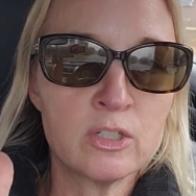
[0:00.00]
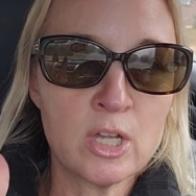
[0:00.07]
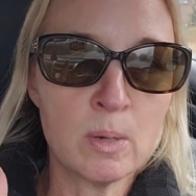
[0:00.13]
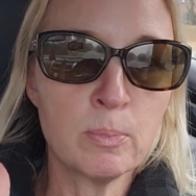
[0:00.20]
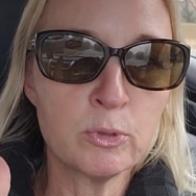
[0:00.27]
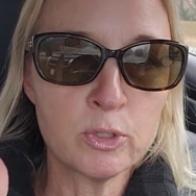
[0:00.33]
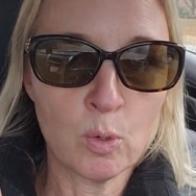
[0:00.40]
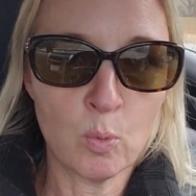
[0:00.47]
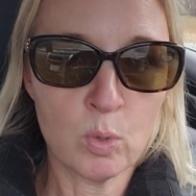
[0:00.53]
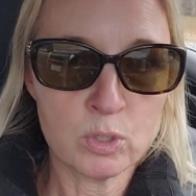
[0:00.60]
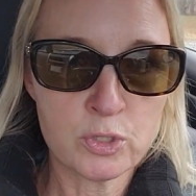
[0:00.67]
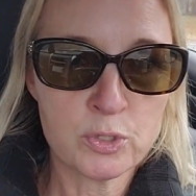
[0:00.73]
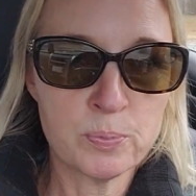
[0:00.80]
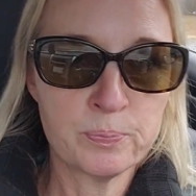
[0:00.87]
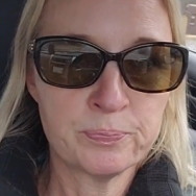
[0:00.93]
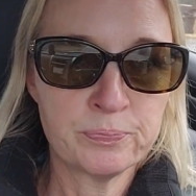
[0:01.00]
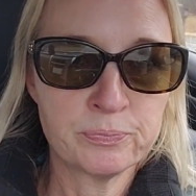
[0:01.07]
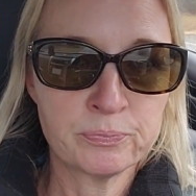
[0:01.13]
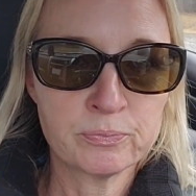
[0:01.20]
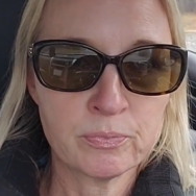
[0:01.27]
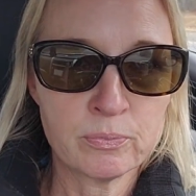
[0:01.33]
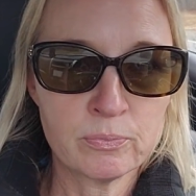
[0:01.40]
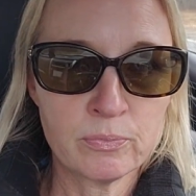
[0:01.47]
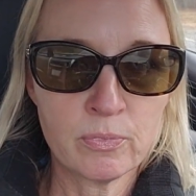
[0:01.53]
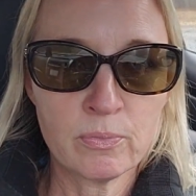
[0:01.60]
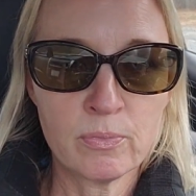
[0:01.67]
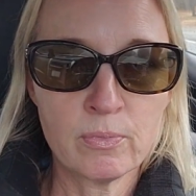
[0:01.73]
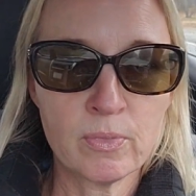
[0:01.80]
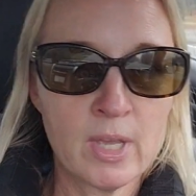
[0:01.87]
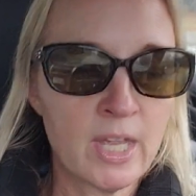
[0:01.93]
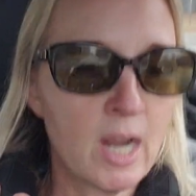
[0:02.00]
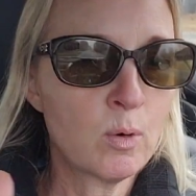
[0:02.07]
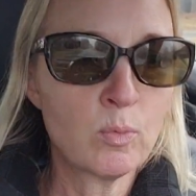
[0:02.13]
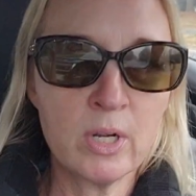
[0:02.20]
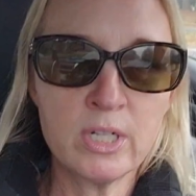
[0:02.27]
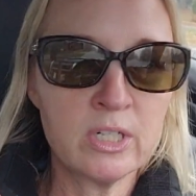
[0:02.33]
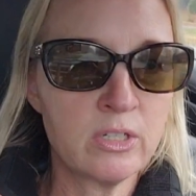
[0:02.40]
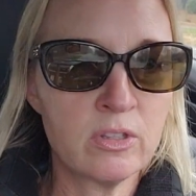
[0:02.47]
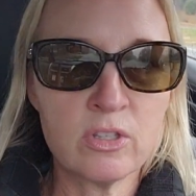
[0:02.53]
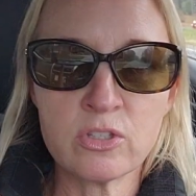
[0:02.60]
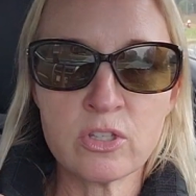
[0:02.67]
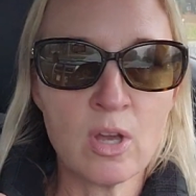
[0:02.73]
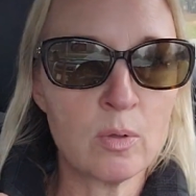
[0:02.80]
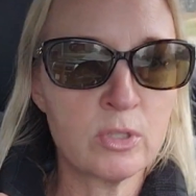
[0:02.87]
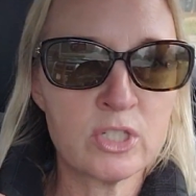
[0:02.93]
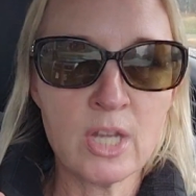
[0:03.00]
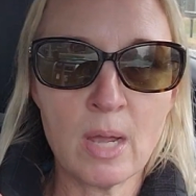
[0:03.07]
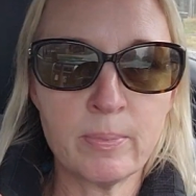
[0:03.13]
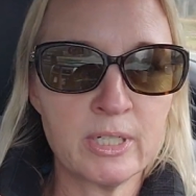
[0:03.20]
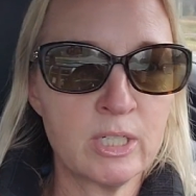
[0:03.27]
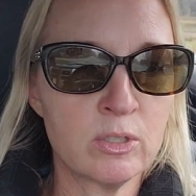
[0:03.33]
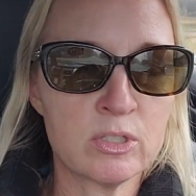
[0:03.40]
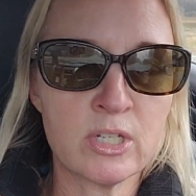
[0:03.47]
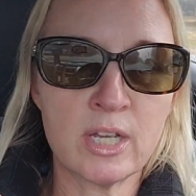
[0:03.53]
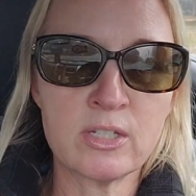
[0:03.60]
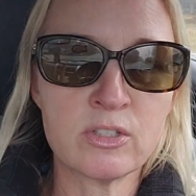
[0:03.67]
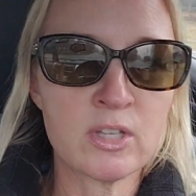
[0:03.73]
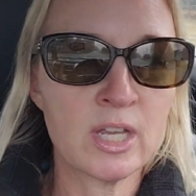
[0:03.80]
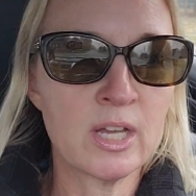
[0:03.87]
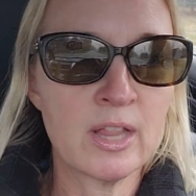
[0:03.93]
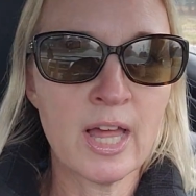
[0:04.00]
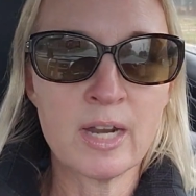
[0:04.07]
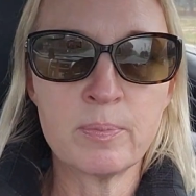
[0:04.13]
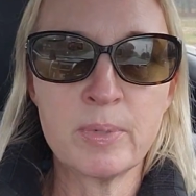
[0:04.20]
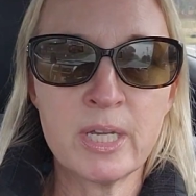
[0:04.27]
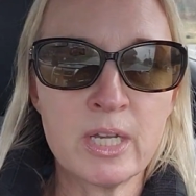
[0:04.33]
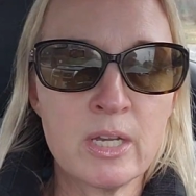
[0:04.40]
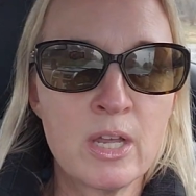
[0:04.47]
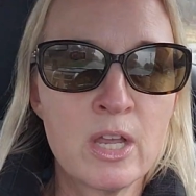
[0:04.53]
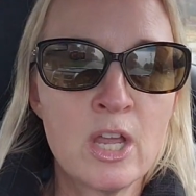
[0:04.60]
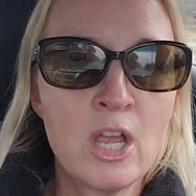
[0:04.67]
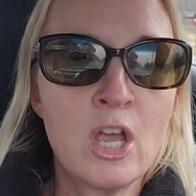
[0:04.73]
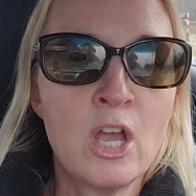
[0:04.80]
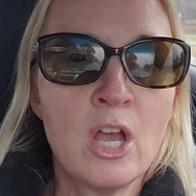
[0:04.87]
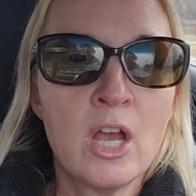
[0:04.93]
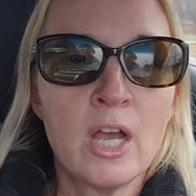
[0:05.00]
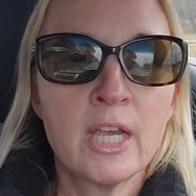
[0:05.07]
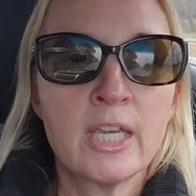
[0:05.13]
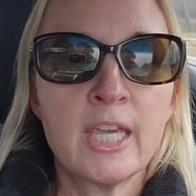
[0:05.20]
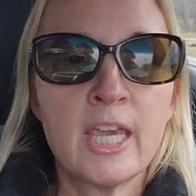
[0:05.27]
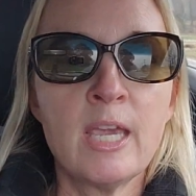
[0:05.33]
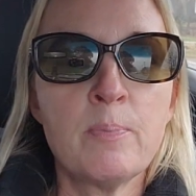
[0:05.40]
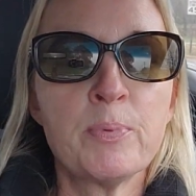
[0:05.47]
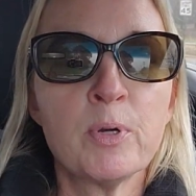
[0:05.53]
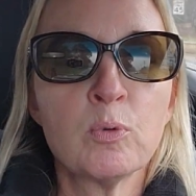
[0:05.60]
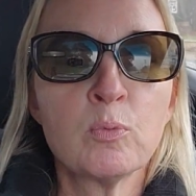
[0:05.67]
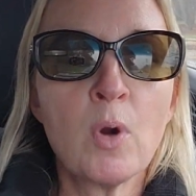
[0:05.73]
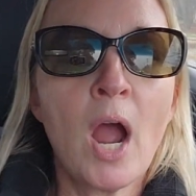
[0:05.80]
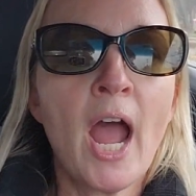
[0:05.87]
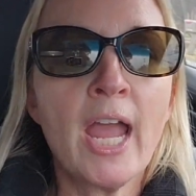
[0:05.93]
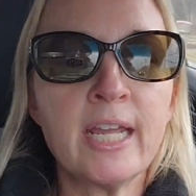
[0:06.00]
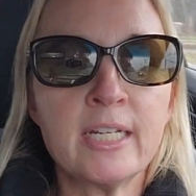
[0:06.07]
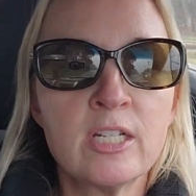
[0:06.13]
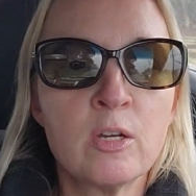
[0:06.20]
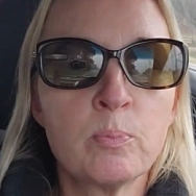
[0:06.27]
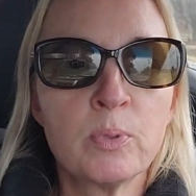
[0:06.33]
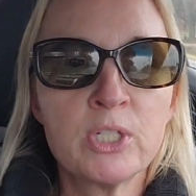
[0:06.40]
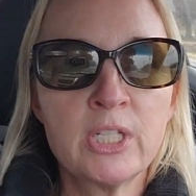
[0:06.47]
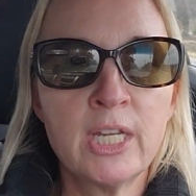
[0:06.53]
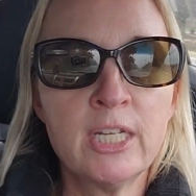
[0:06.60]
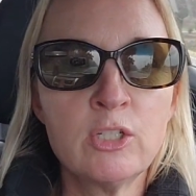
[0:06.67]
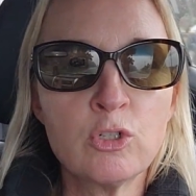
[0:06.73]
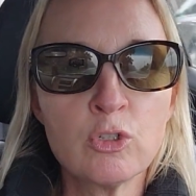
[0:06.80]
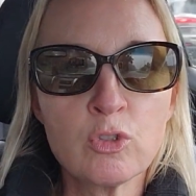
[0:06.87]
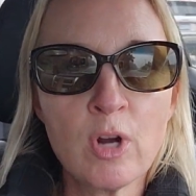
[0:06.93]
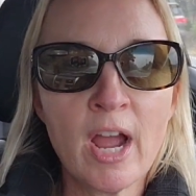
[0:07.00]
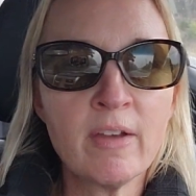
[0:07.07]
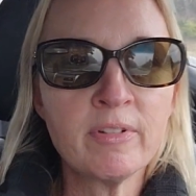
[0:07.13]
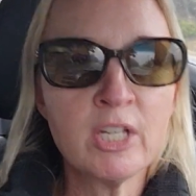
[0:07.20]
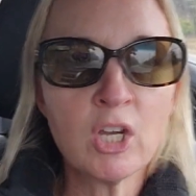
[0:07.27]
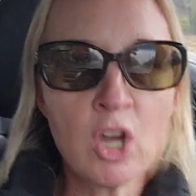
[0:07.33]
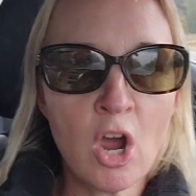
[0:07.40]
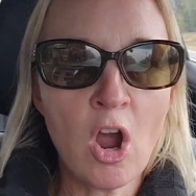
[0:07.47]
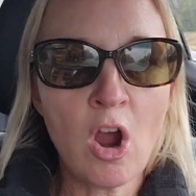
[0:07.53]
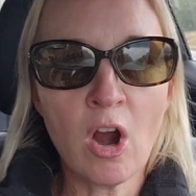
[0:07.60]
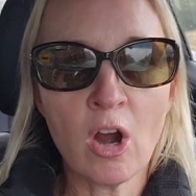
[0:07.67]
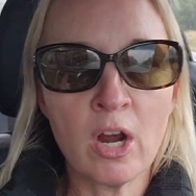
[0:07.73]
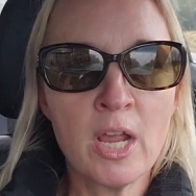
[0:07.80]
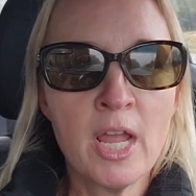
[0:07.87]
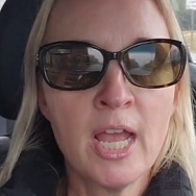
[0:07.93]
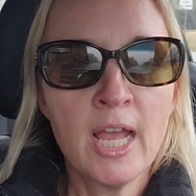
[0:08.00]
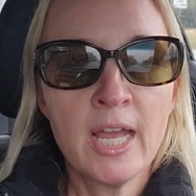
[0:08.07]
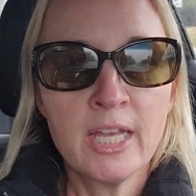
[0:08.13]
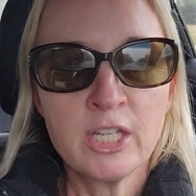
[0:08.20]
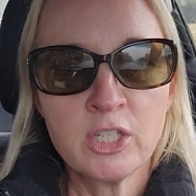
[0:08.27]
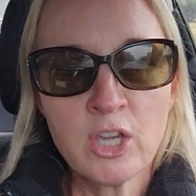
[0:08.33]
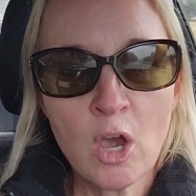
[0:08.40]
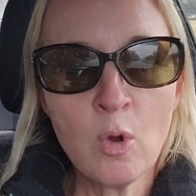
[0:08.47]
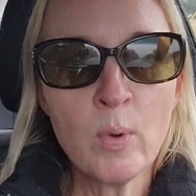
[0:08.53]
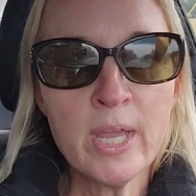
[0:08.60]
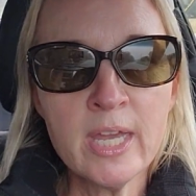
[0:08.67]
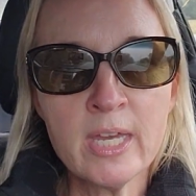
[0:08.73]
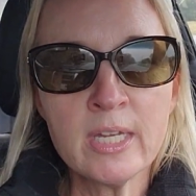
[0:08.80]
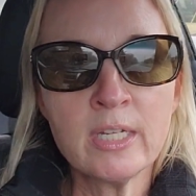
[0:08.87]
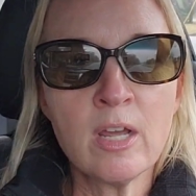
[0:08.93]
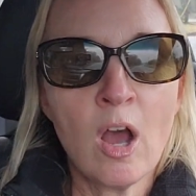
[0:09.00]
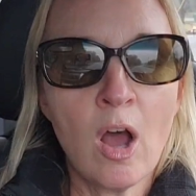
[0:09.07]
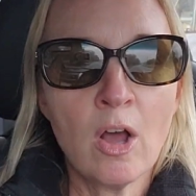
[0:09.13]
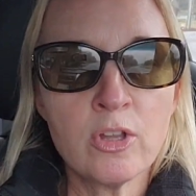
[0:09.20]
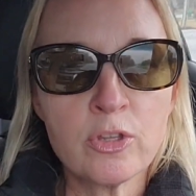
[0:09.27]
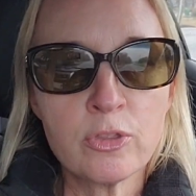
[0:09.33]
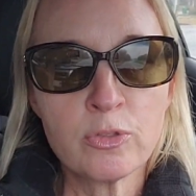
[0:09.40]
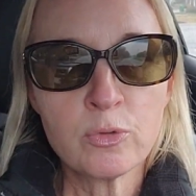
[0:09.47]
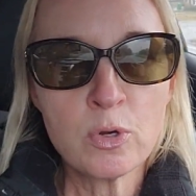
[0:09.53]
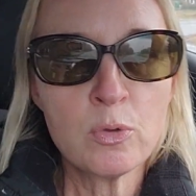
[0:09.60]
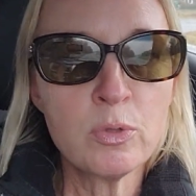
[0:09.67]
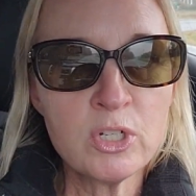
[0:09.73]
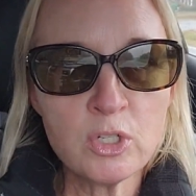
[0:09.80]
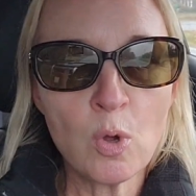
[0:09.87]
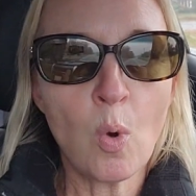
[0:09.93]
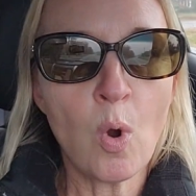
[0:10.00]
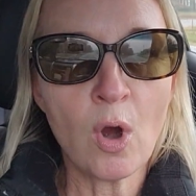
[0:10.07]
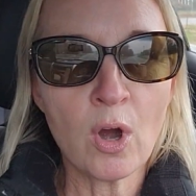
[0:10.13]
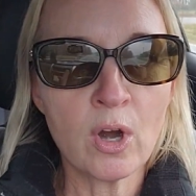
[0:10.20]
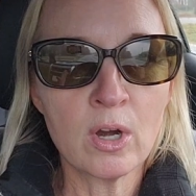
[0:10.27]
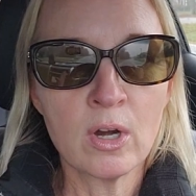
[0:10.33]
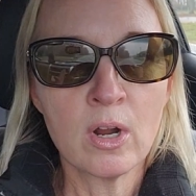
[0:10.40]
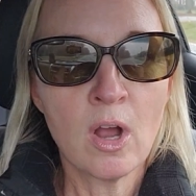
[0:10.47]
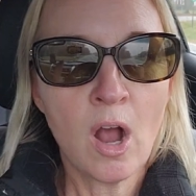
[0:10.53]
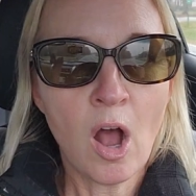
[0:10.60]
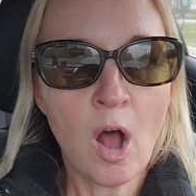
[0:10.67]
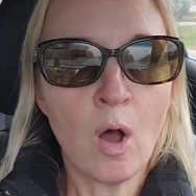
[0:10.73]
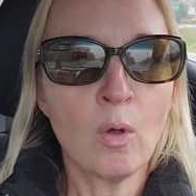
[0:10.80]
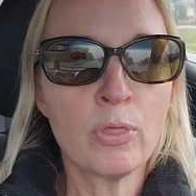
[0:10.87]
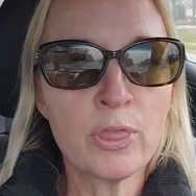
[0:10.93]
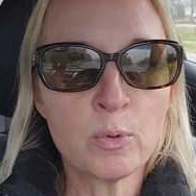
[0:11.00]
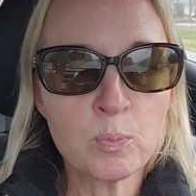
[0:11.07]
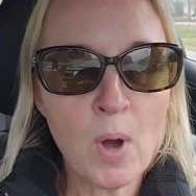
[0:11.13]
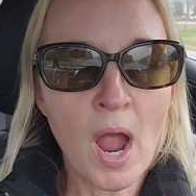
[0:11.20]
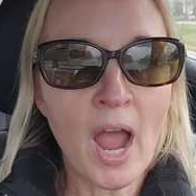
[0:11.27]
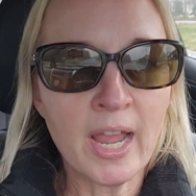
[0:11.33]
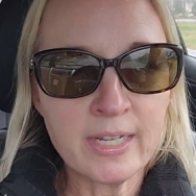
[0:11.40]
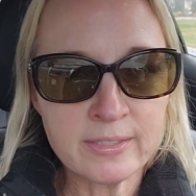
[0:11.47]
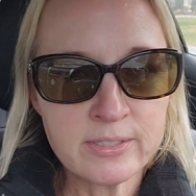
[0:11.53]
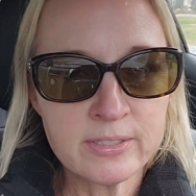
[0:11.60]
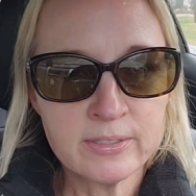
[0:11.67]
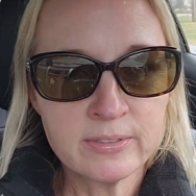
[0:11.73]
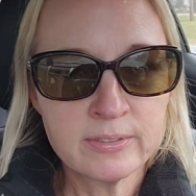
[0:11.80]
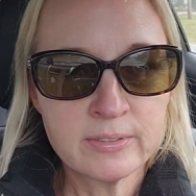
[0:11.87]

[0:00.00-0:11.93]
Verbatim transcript: double doors. And I run into this all the time. It irritates the hell out of me. Keep right. Pretend you're driving a car. Go in through the door on the right.